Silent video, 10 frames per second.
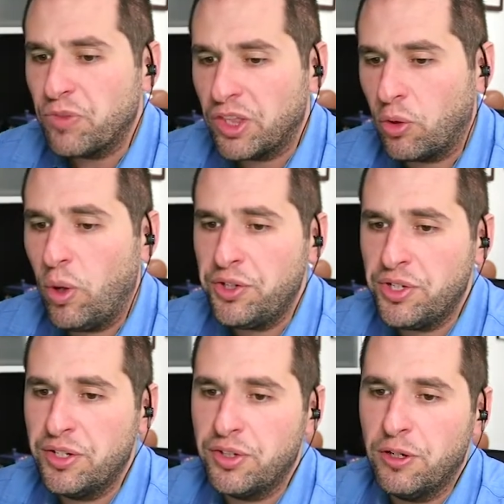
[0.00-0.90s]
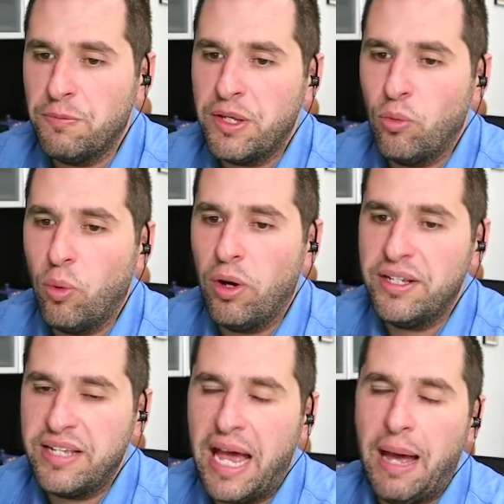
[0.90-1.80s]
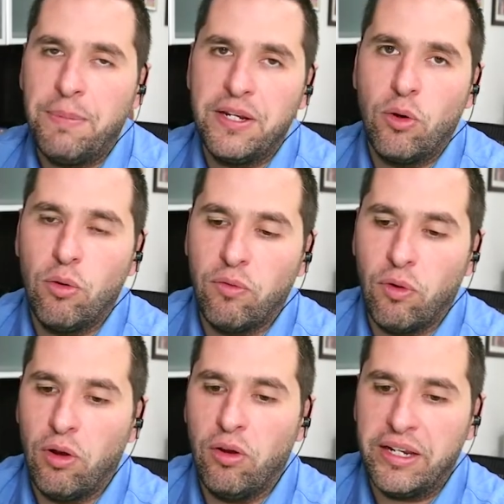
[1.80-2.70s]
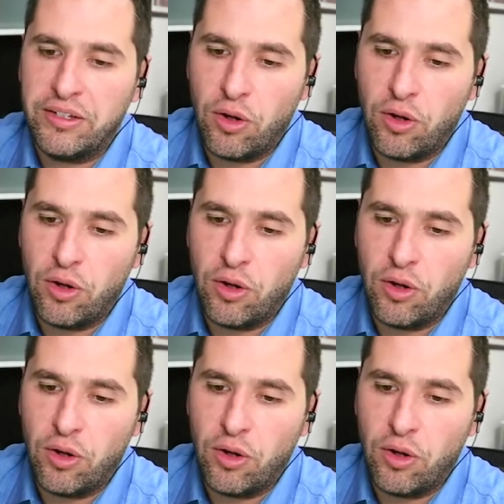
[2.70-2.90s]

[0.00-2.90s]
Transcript: The question is going to be what is happening overall and